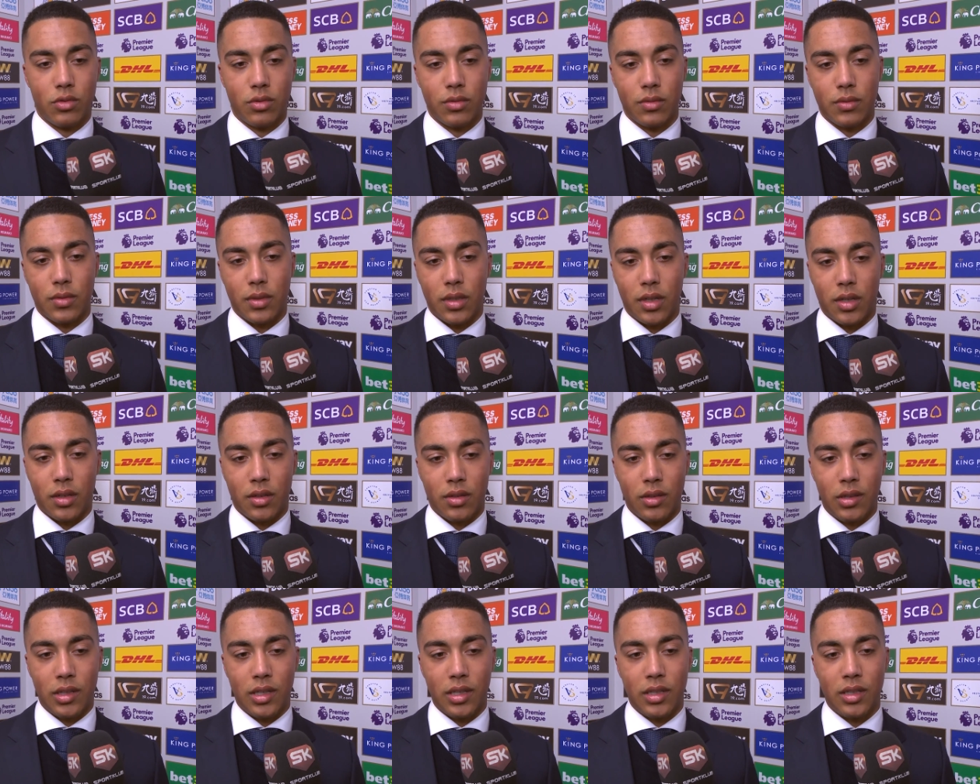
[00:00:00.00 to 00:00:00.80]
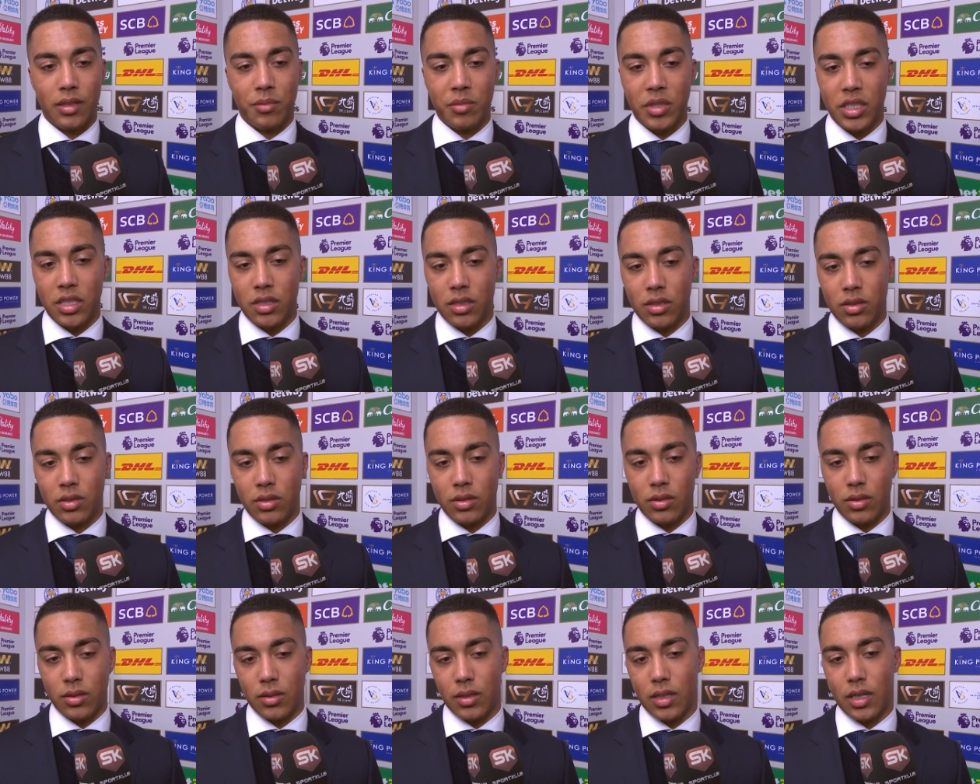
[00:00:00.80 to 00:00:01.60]
we are only in the middle,
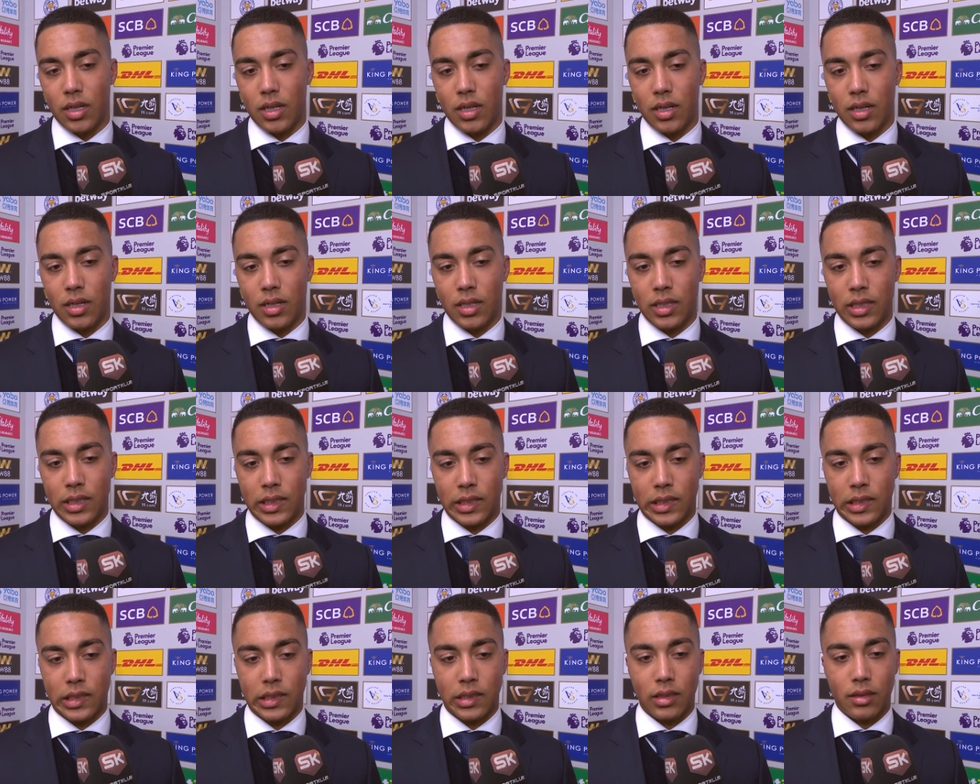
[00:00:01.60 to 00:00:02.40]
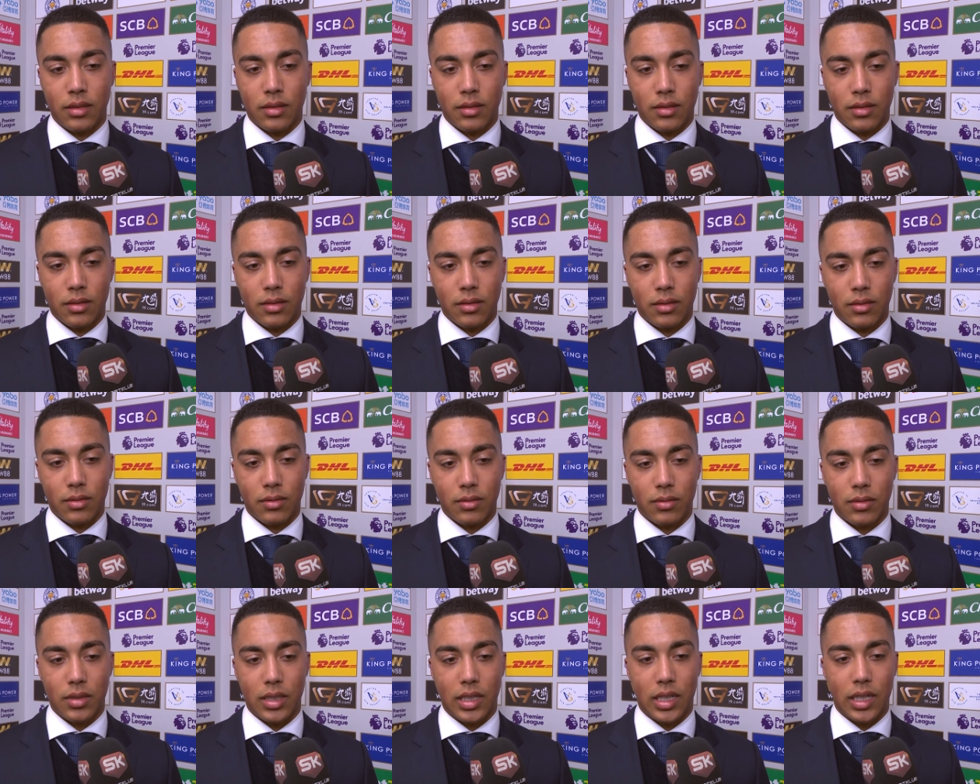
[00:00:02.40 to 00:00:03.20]
so uh,
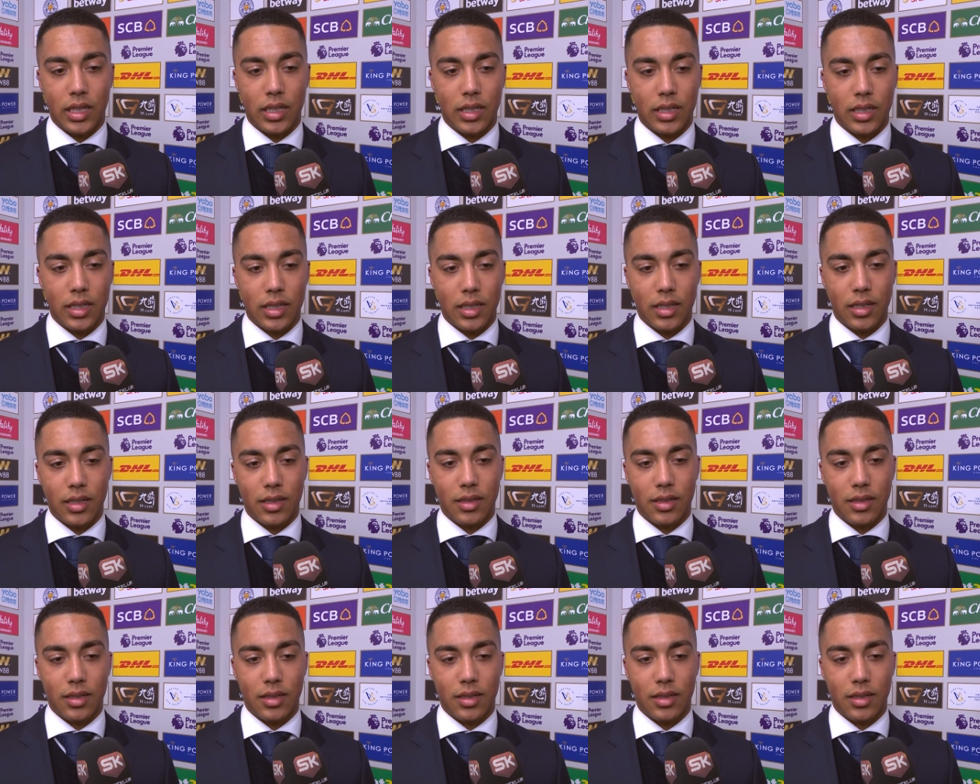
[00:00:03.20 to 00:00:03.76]
we can uh,